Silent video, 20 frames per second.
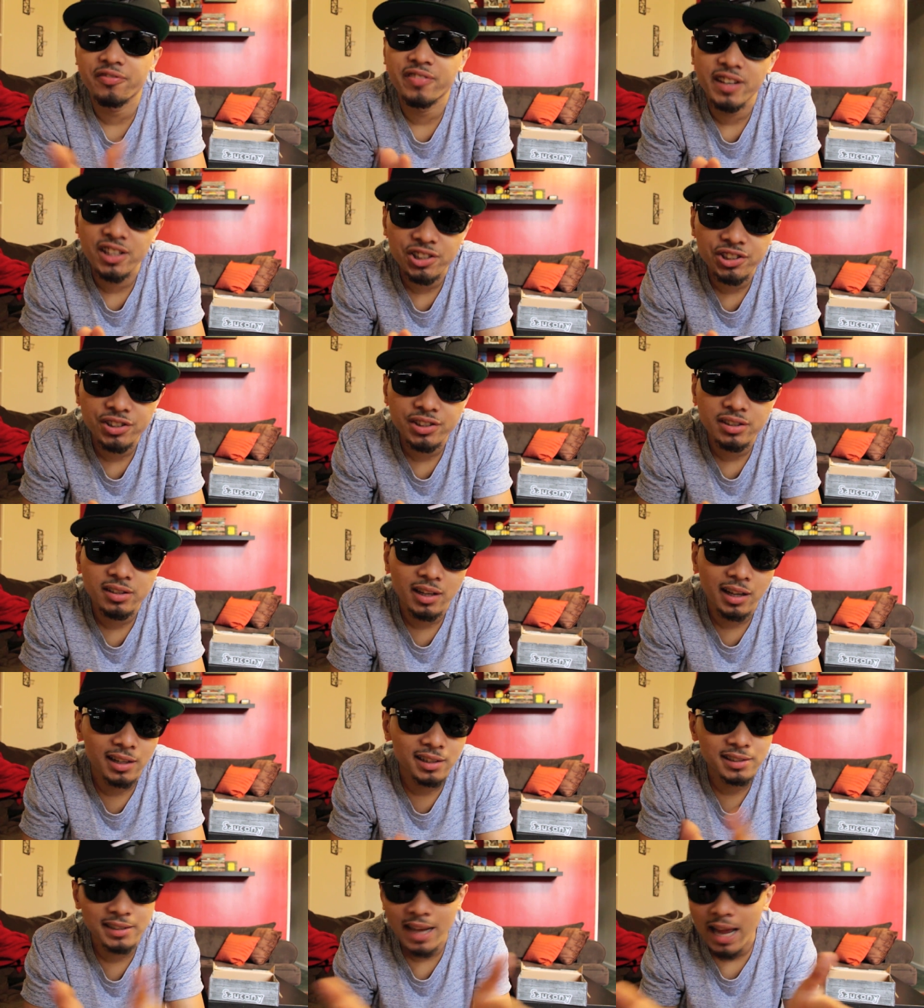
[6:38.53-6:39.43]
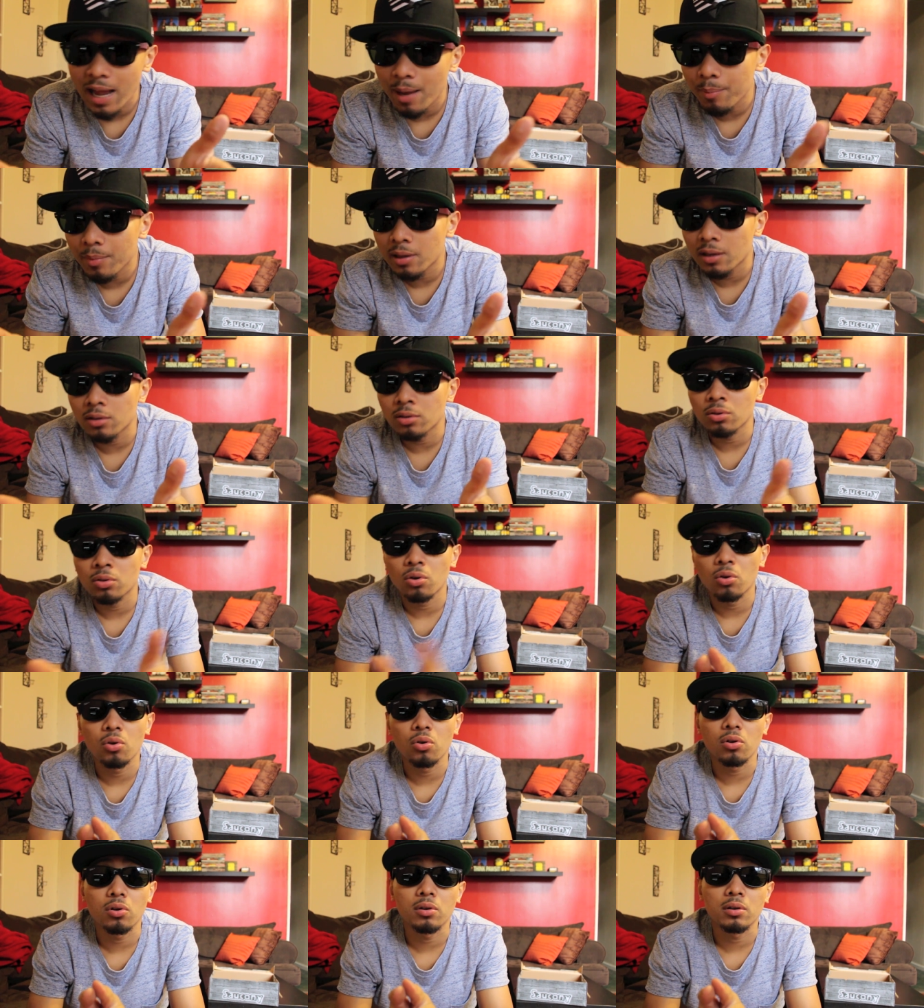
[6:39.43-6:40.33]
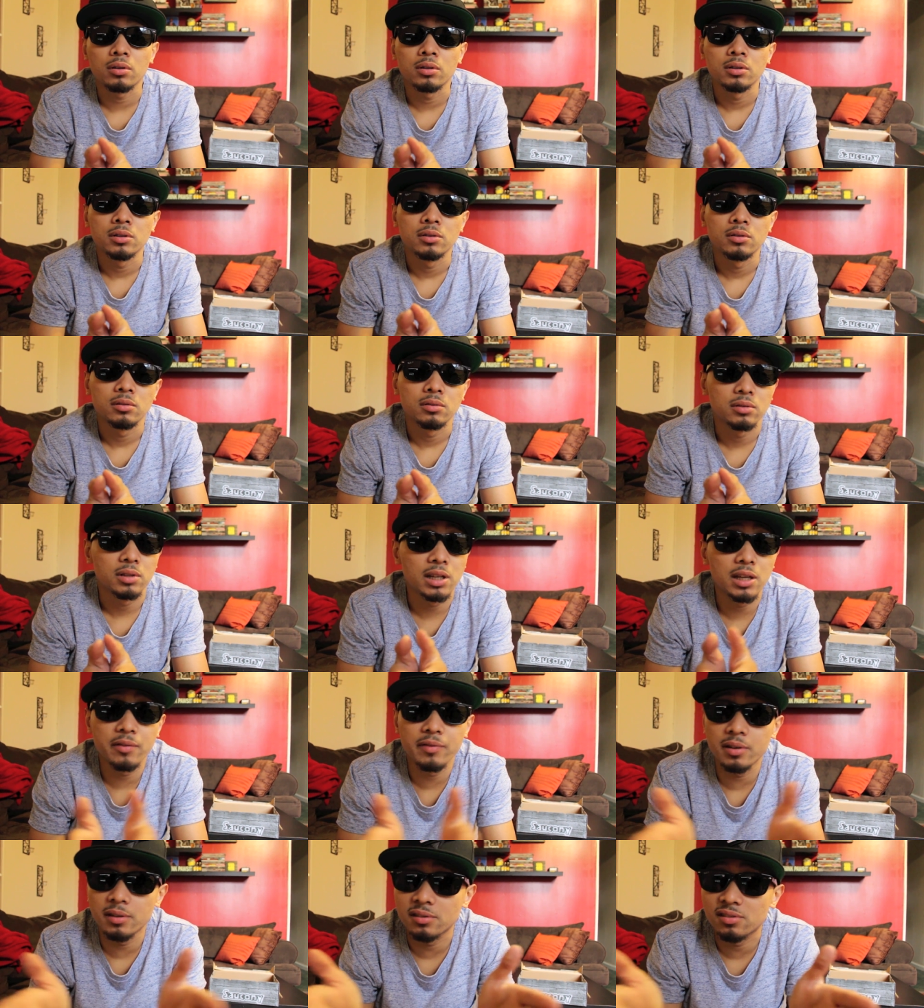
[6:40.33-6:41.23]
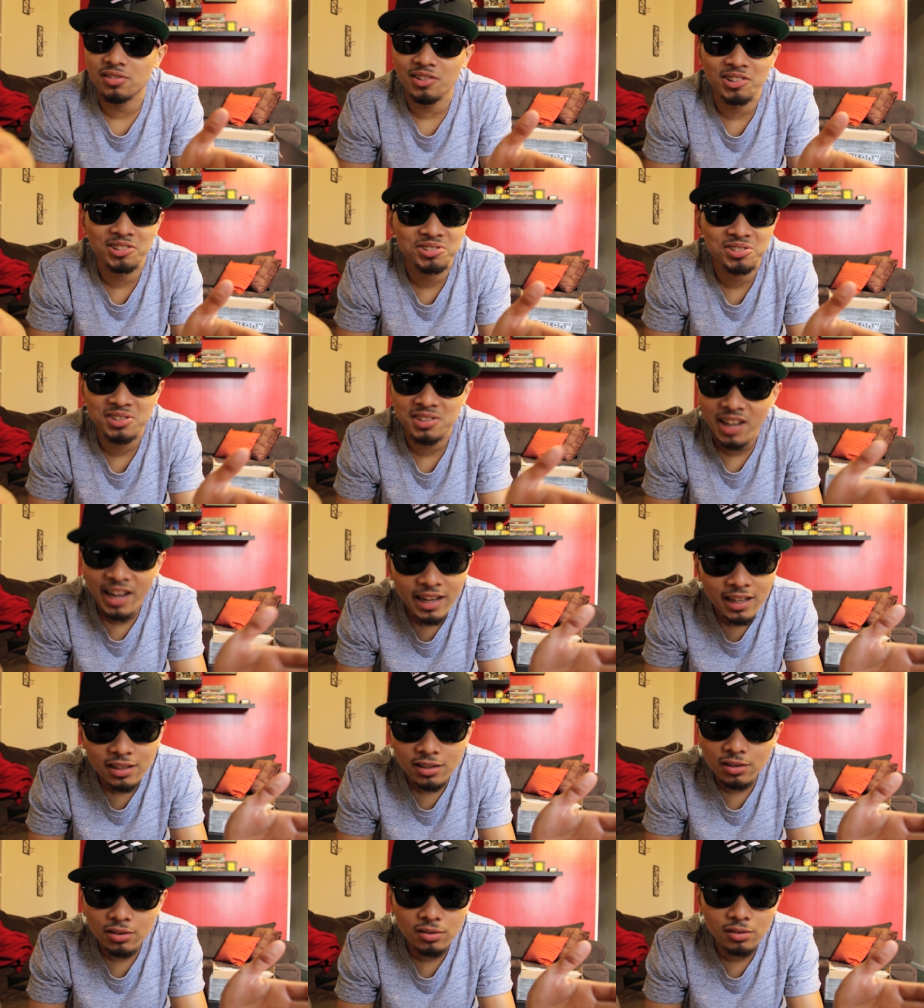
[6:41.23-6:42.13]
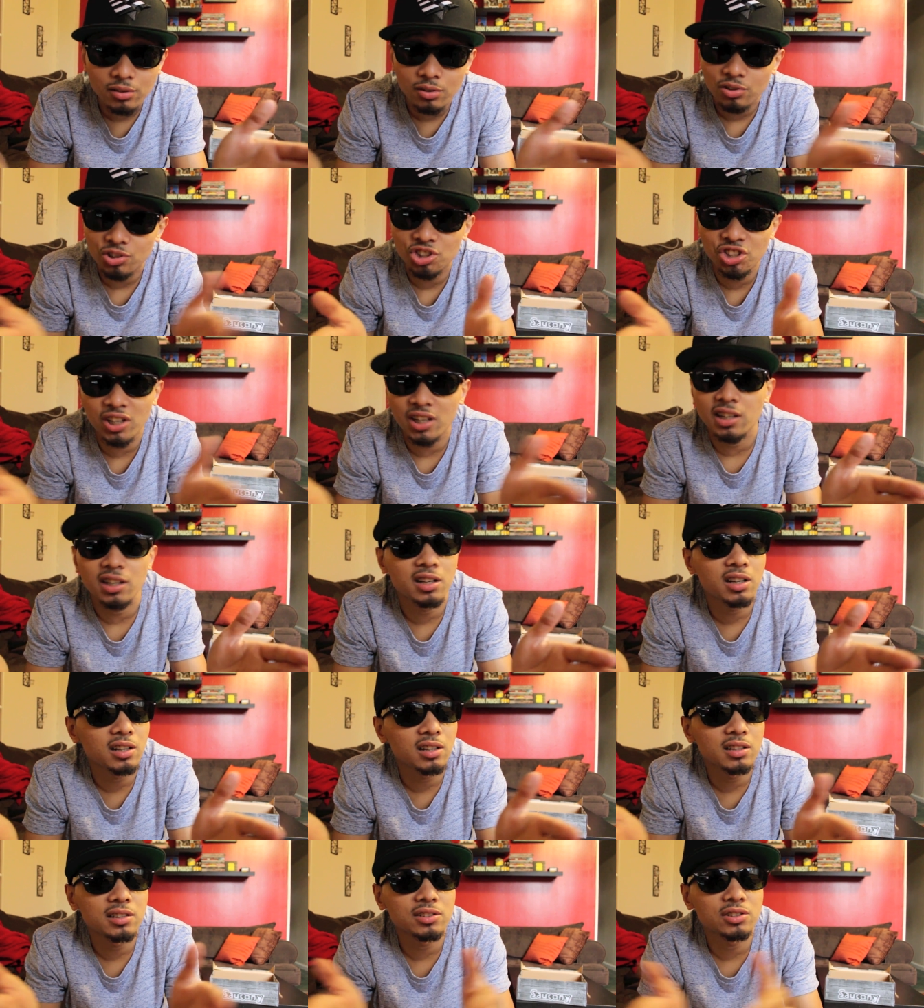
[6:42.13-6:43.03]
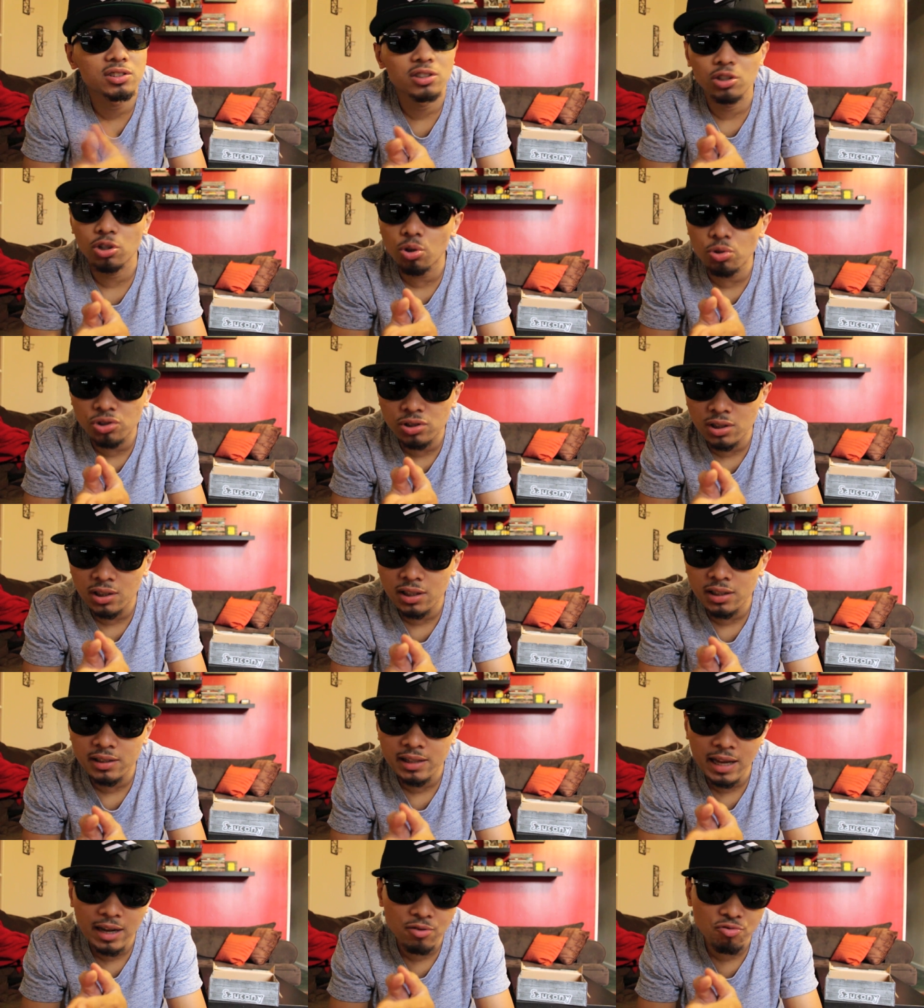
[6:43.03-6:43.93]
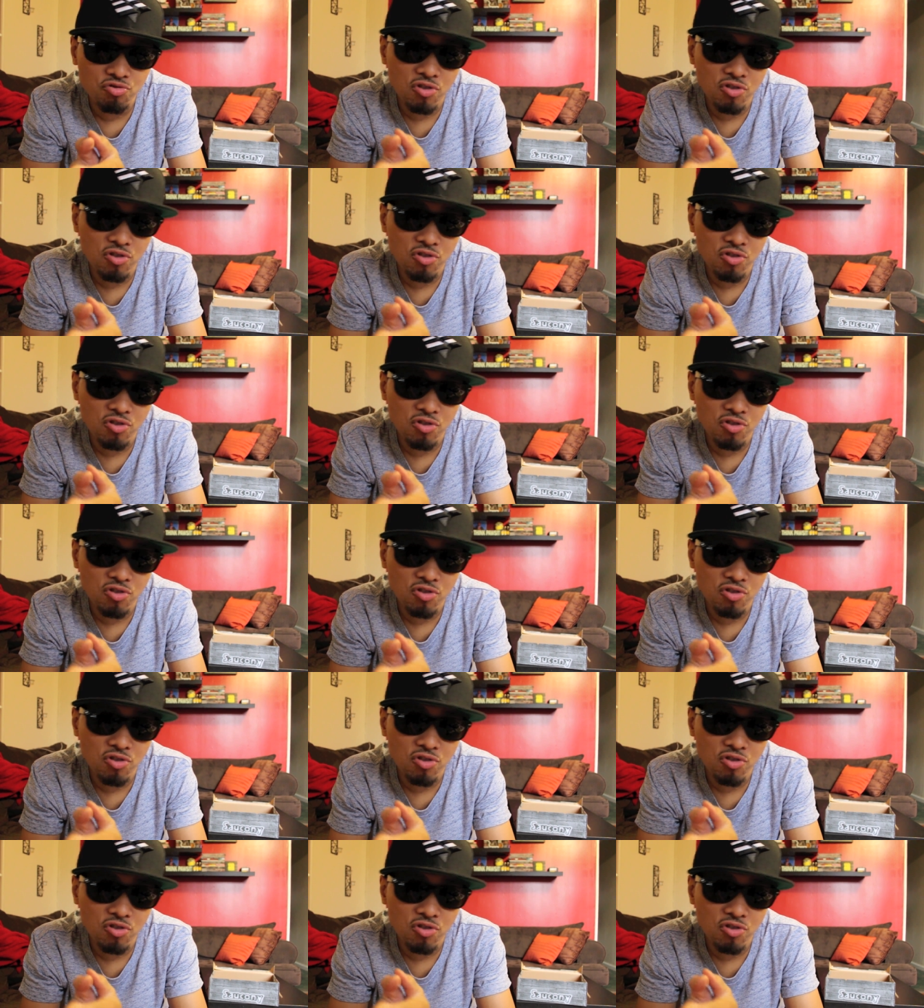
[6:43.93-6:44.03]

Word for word: fish like salmon or even a steak or chicken cutlets, usually they